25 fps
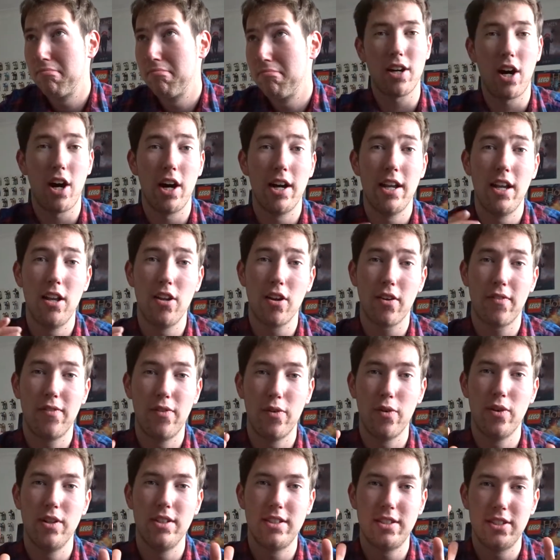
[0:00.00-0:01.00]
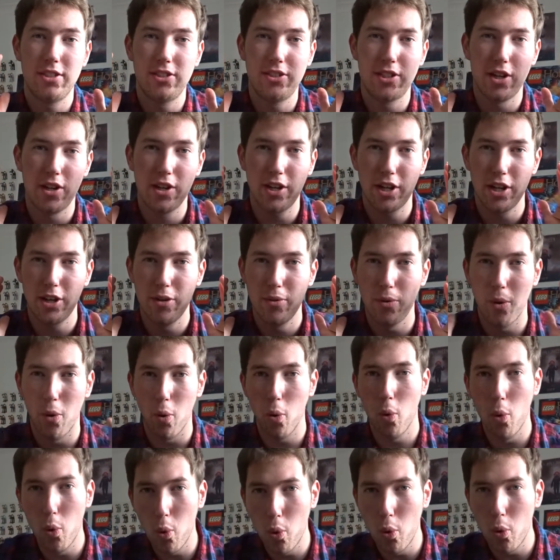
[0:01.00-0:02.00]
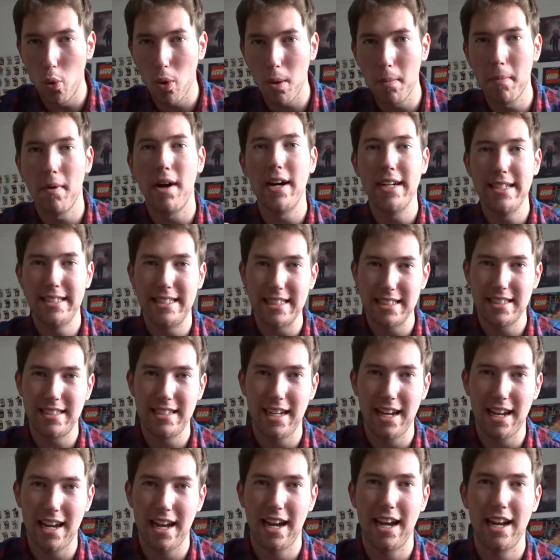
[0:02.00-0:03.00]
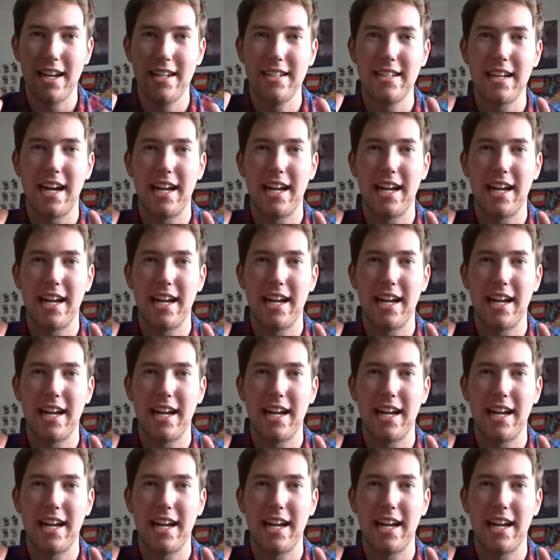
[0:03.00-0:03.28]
I look forward to showing you all my Disneyland